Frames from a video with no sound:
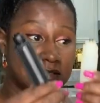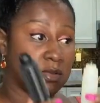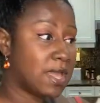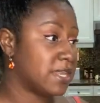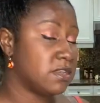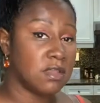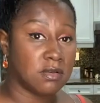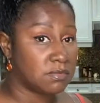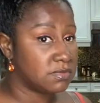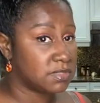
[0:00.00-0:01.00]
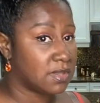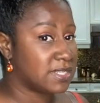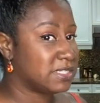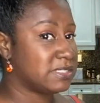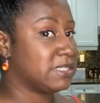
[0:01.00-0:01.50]
So I didn't know, so I
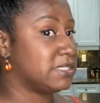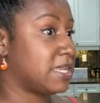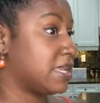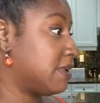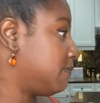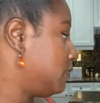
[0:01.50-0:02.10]
just didn't take it.